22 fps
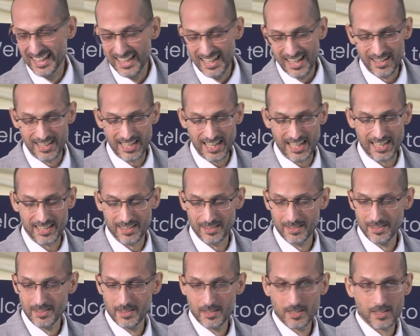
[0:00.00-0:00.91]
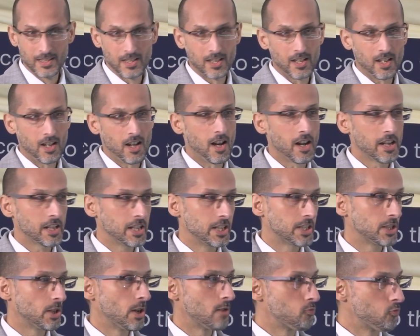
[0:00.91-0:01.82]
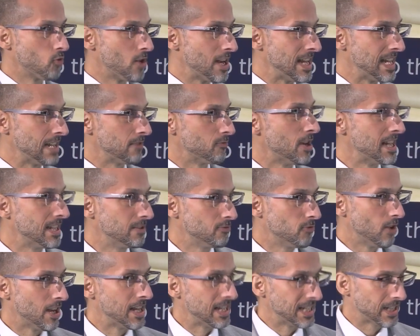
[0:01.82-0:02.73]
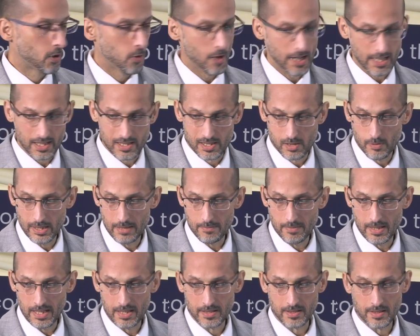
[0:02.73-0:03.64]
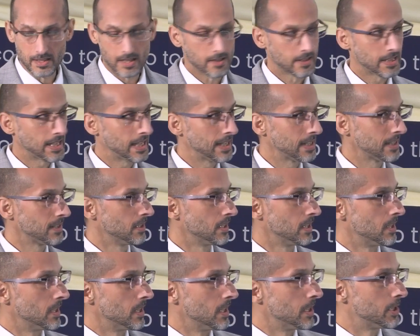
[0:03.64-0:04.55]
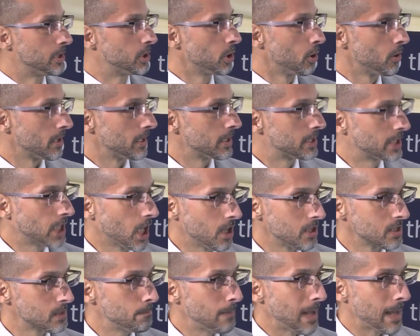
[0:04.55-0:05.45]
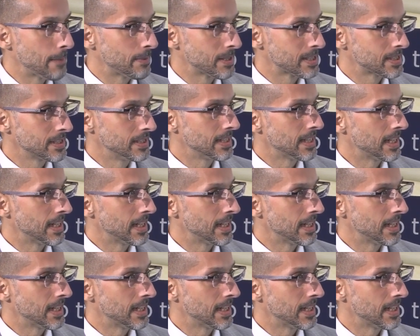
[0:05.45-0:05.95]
Okay. I'm going to do a really, really, really quick sweep then. Okay. Charles Babbage in the